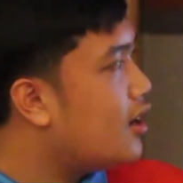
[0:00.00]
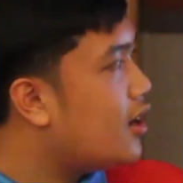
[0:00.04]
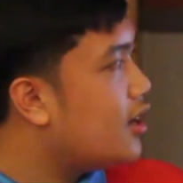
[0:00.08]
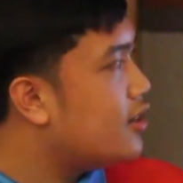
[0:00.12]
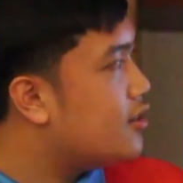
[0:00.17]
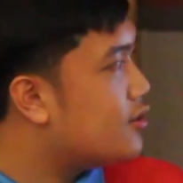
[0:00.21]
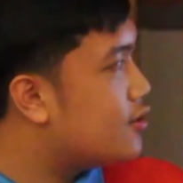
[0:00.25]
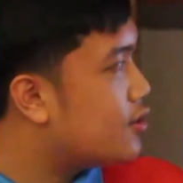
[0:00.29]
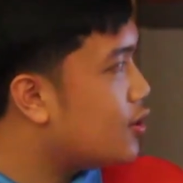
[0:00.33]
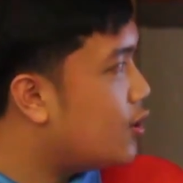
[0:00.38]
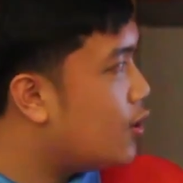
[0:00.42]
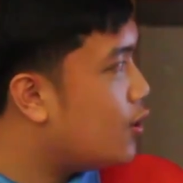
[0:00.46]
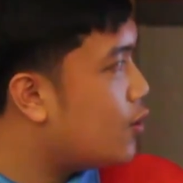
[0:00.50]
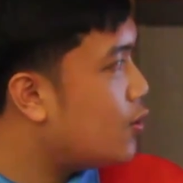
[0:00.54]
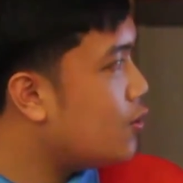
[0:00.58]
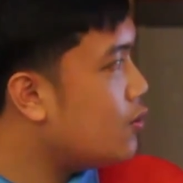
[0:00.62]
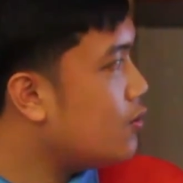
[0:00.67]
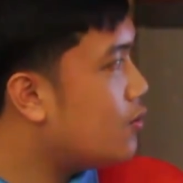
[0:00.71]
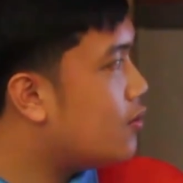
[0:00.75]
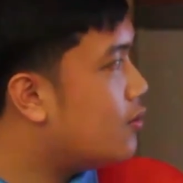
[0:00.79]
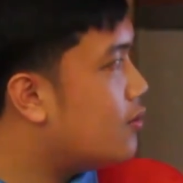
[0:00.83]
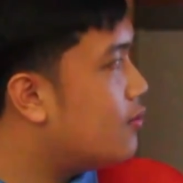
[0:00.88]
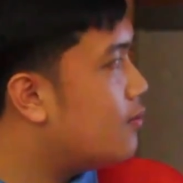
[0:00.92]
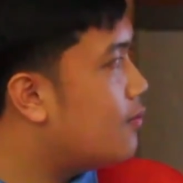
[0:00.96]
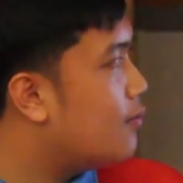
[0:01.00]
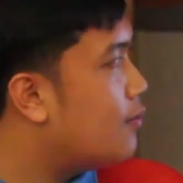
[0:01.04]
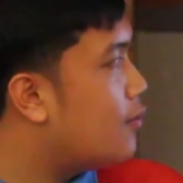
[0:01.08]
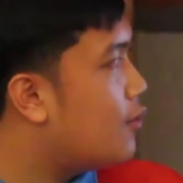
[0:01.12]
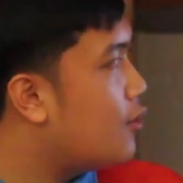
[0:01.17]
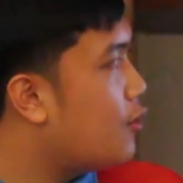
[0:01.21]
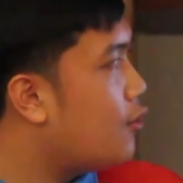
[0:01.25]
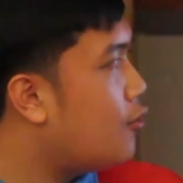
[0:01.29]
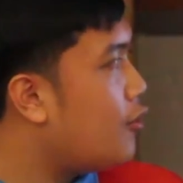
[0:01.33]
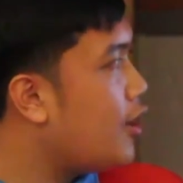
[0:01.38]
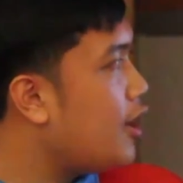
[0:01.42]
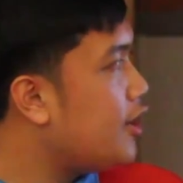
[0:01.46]
And so,
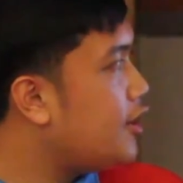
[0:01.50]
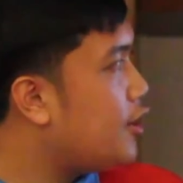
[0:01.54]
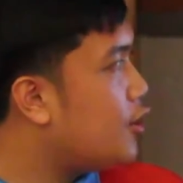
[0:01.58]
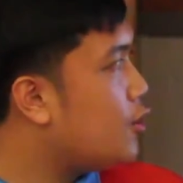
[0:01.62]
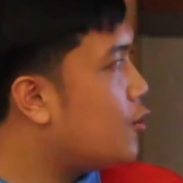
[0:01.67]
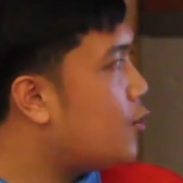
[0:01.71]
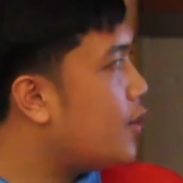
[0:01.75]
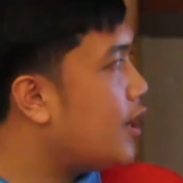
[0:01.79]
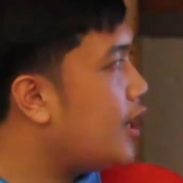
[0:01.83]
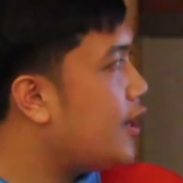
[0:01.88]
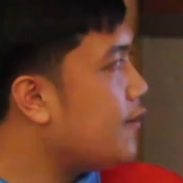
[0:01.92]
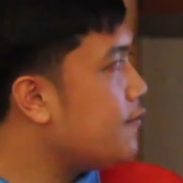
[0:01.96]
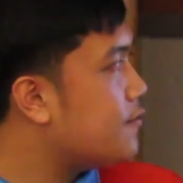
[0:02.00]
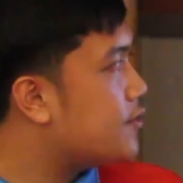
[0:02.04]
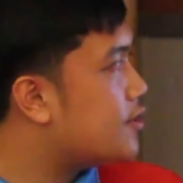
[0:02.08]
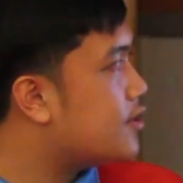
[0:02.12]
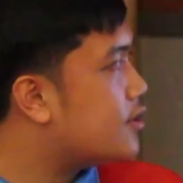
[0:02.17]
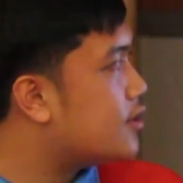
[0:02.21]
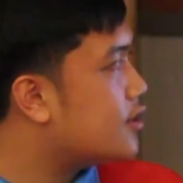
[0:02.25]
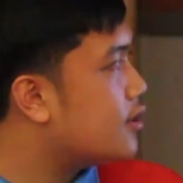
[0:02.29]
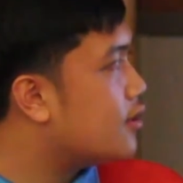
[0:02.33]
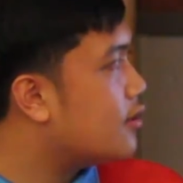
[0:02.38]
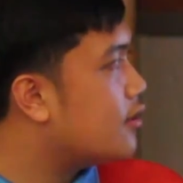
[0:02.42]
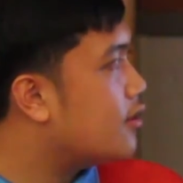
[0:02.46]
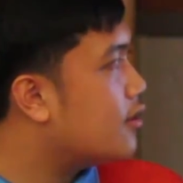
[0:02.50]
radio waves,